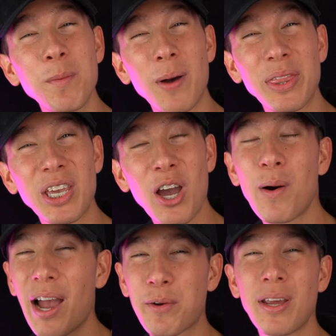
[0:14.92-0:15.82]
month ago,
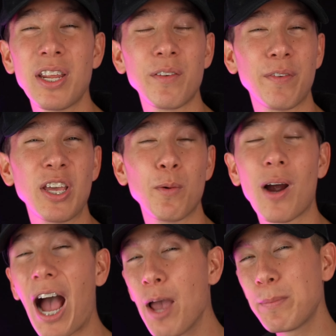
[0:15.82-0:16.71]
I created a video where
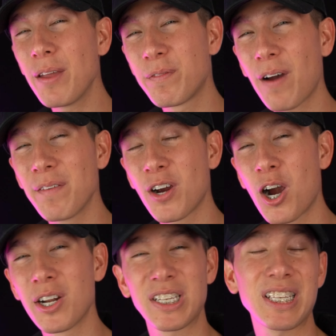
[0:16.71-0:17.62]
I paid Fiverr
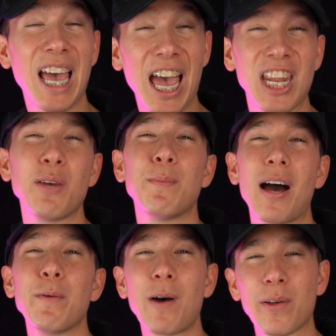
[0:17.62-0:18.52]
artists to edit
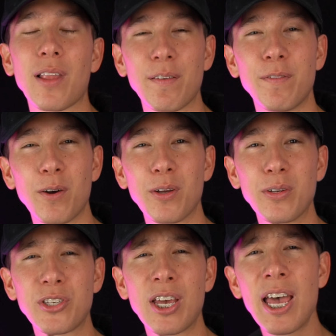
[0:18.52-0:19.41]
my wildlife
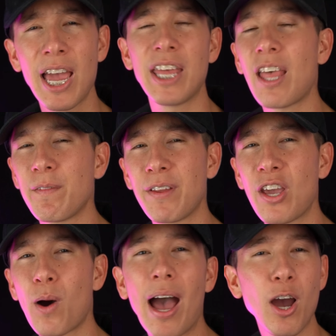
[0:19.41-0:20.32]
photos. In that
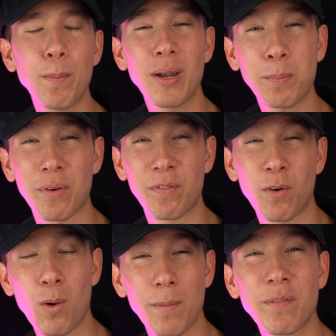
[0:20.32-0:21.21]
video, I opened up a
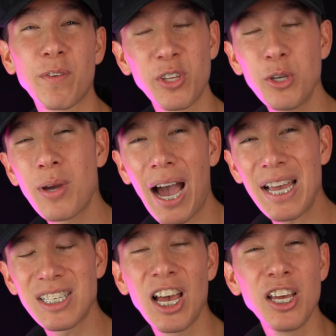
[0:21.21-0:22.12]
forum for you
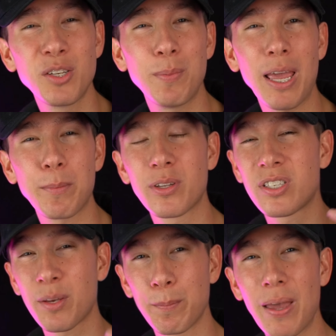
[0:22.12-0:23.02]
guys to be able to
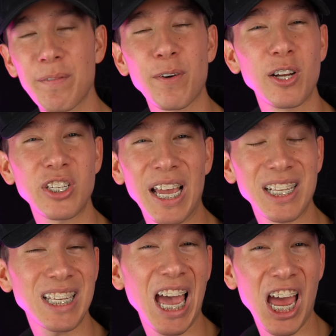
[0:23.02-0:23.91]
submit for a
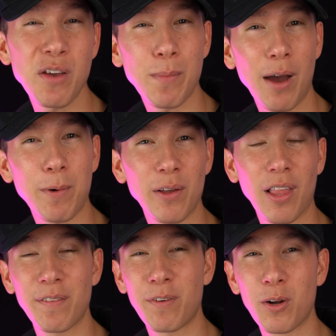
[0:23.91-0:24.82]
chance to edit my
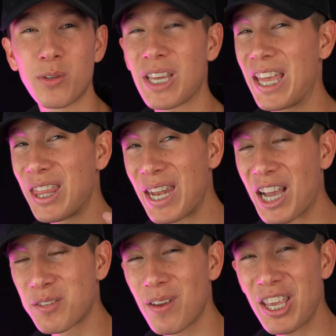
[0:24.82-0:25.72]
wildlife photos in the
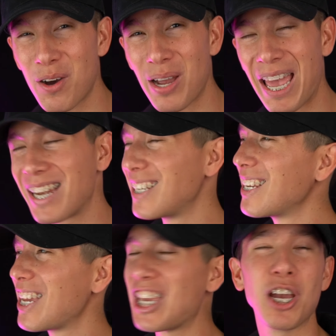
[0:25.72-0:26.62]
next video, and
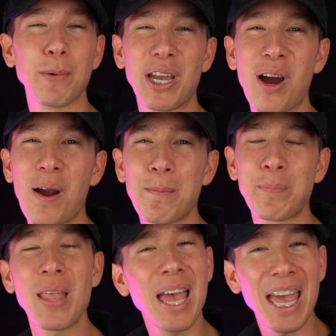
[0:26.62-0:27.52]
here we are.
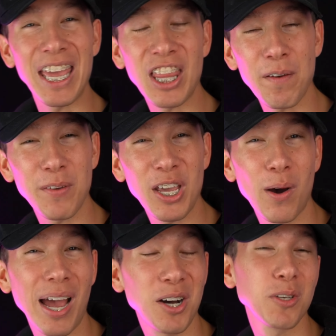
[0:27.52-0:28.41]
In that video,
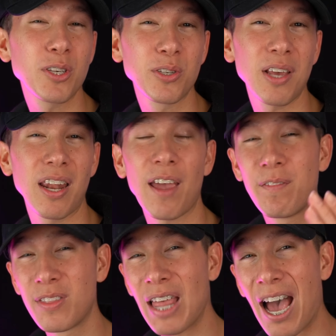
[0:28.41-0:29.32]
I also said if
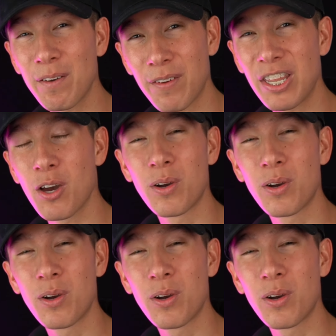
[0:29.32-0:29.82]
that video